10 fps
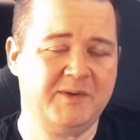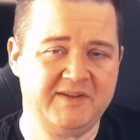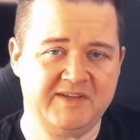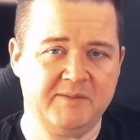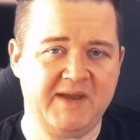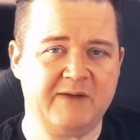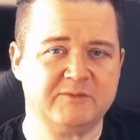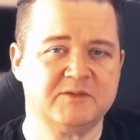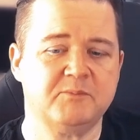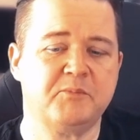do anything
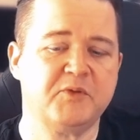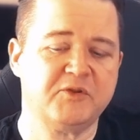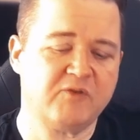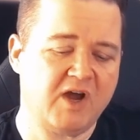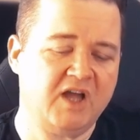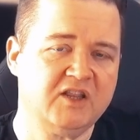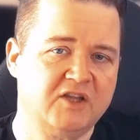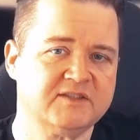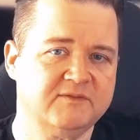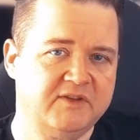about, but there are
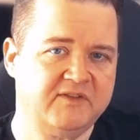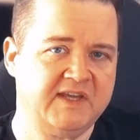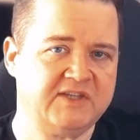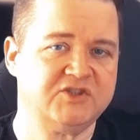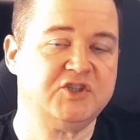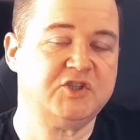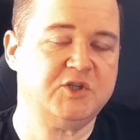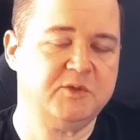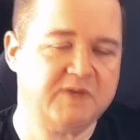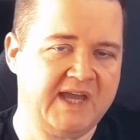lots of other things
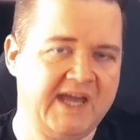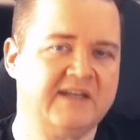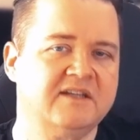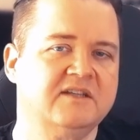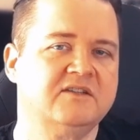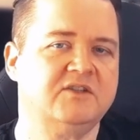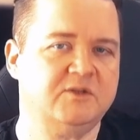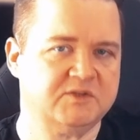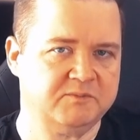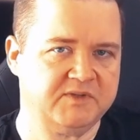you can
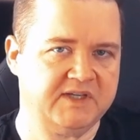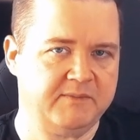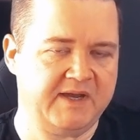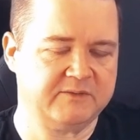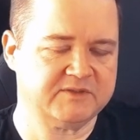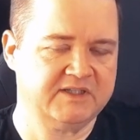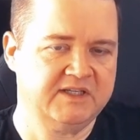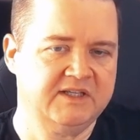do something about.